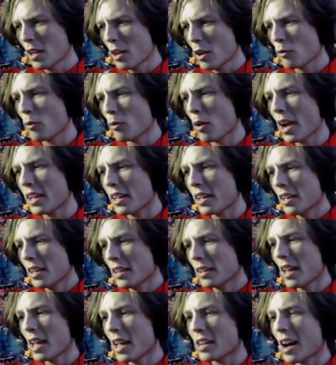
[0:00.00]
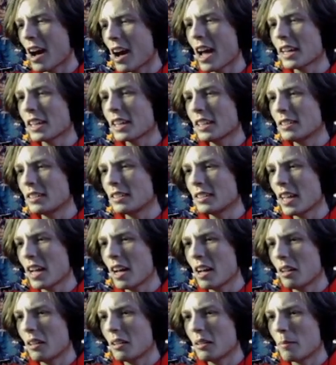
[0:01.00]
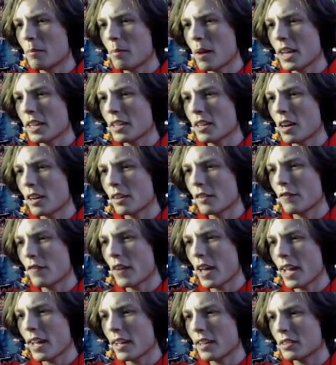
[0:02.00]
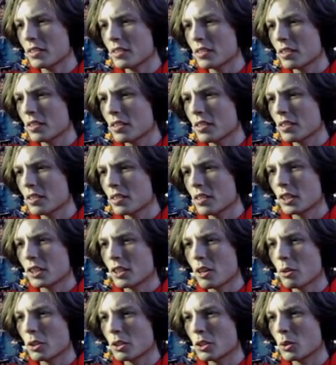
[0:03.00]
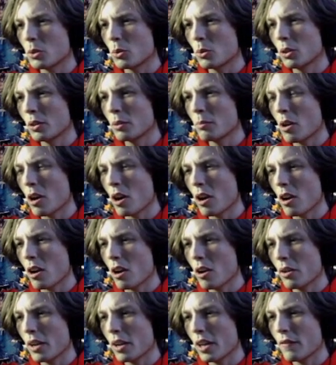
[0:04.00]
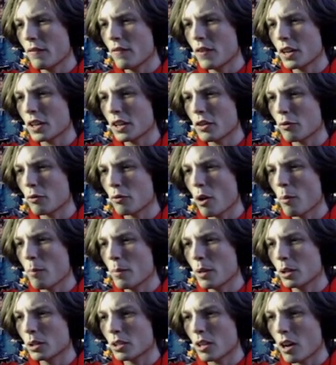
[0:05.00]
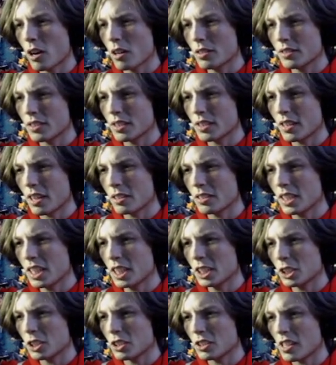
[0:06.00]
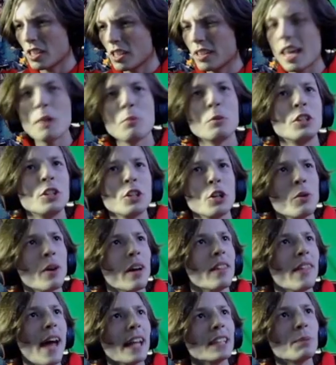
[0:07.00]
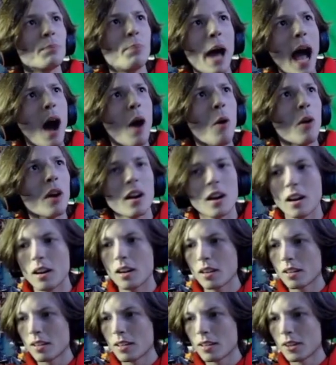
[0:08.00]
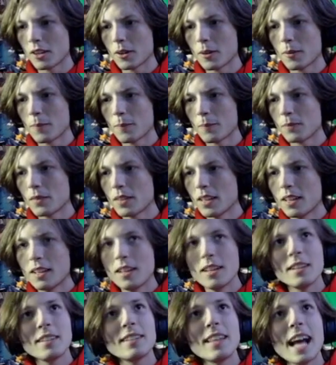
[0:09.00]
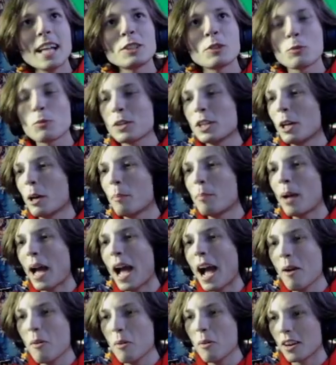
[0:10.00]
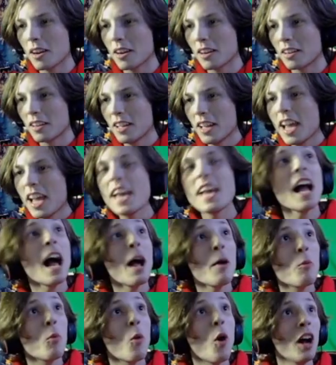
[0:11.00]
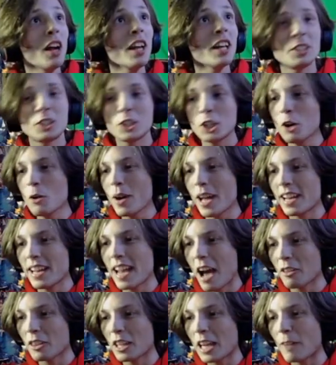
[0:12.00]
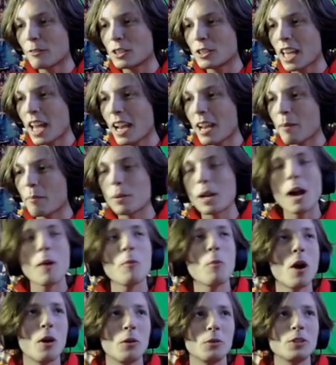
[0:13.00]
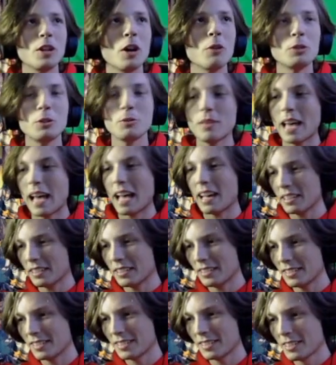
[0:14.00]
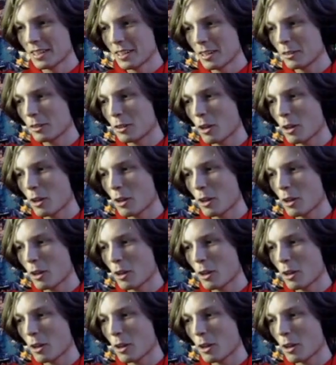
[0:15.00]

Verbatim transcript: Right. Like I could tell my young fans to go to school tomorrow and fucking throw milk cartons at their teachers and they would do it. That's power. That's real power. And I want to do it now that I've said it, but I won't. Don't do that.